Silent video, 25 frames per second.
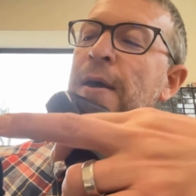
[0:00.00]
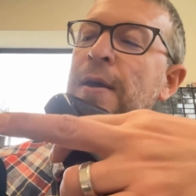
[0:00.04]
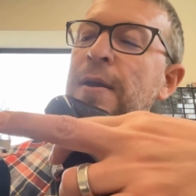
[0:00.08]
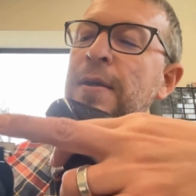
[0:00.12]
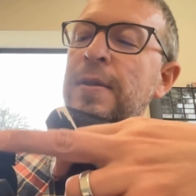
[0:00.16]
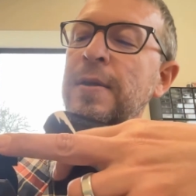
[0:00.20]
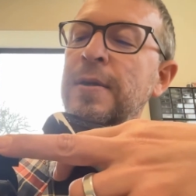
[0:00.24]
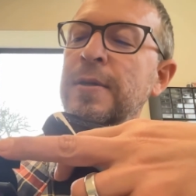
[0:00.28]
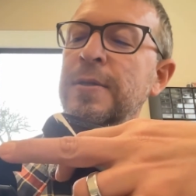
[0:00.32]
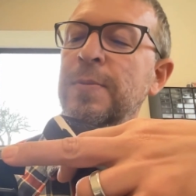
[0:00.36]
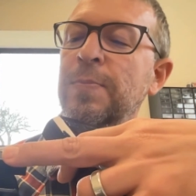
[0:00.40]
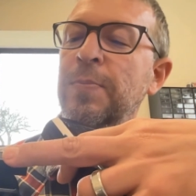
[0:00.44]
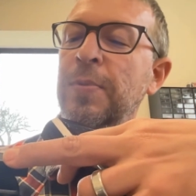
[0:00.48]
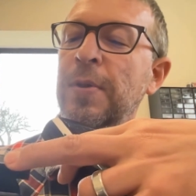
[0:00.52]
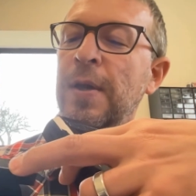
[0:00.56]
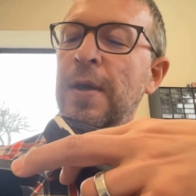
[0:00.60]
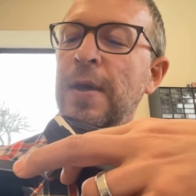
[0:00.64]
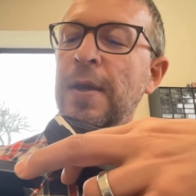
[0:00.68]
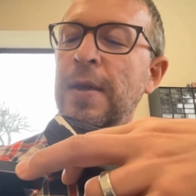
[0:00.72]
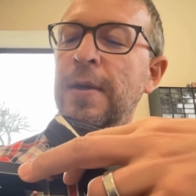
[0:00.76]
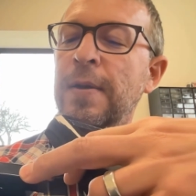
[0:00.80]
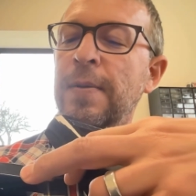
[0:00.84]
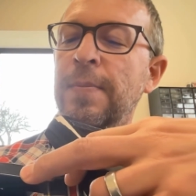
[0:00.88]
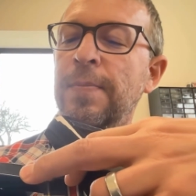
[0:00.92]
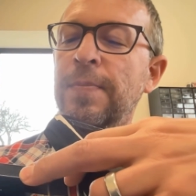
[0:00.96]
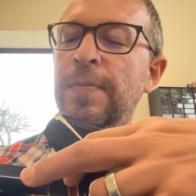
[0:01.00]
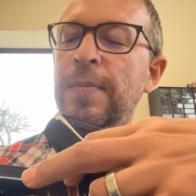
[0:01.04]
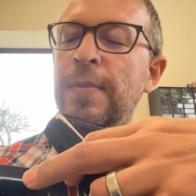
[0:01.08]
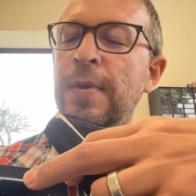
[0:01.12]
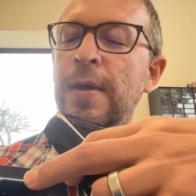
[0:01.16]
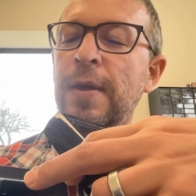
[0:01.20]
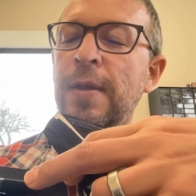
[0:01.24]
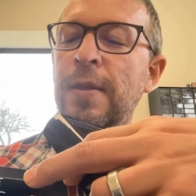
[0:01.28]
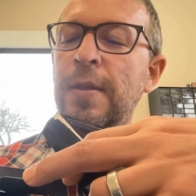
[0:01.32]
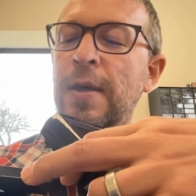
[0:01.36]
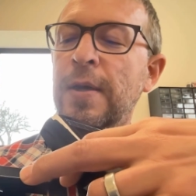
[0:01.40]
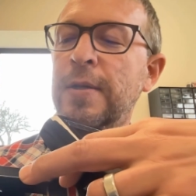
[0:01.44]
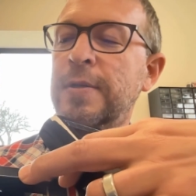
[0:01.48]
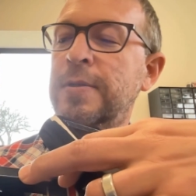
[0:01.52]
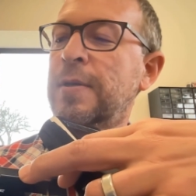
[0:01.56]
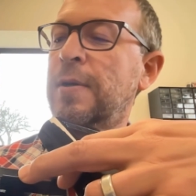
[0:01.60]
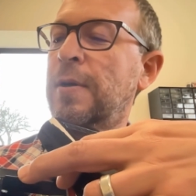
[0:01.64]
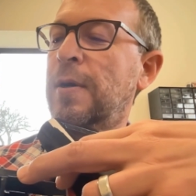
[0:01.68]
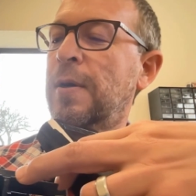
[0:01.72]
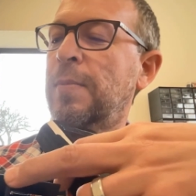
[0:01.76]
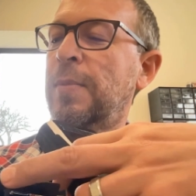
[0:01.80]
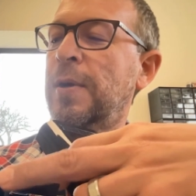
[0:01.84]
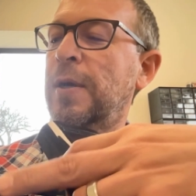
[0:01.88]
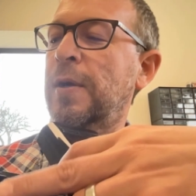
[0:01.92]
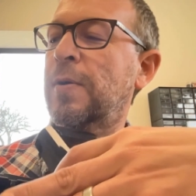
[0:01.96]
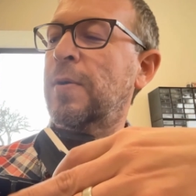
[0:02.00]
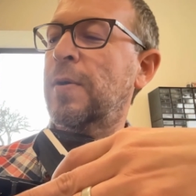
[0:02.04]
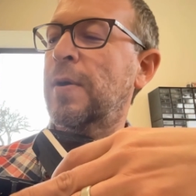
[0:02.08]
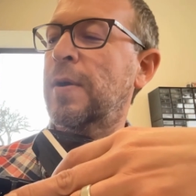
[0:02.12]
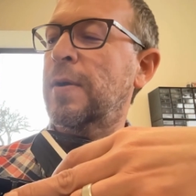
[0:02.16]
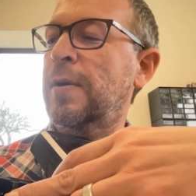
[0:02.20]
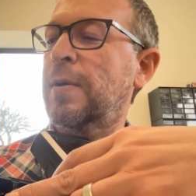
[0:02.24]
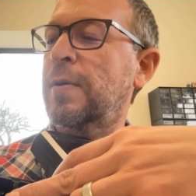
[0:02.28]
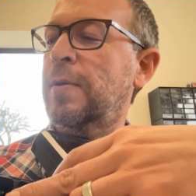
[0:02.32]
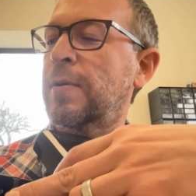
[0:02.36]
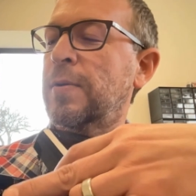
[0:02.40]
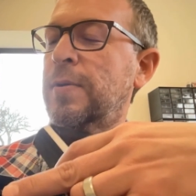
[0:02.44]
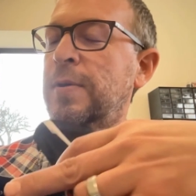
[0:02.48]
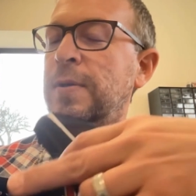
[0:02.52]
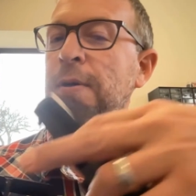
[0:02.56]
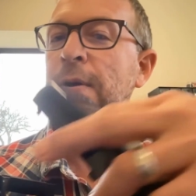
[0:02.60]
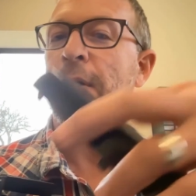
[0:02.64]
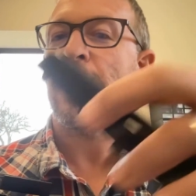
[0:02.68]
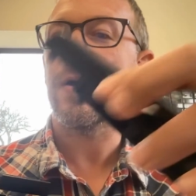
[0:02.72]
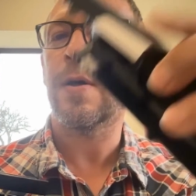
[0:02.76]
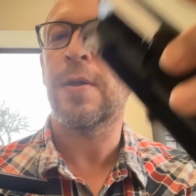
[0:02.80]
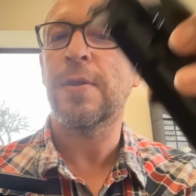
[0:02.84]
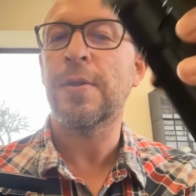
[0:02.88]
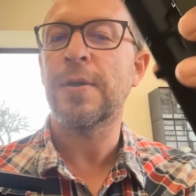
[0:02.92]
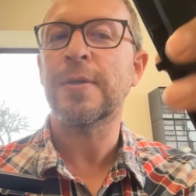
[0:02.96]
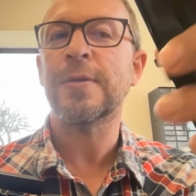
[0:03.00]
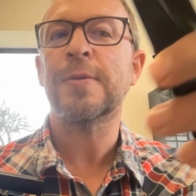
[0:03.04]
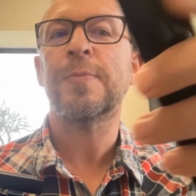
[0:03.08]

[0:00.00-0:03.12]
of this plate, and that's going to be critical to all these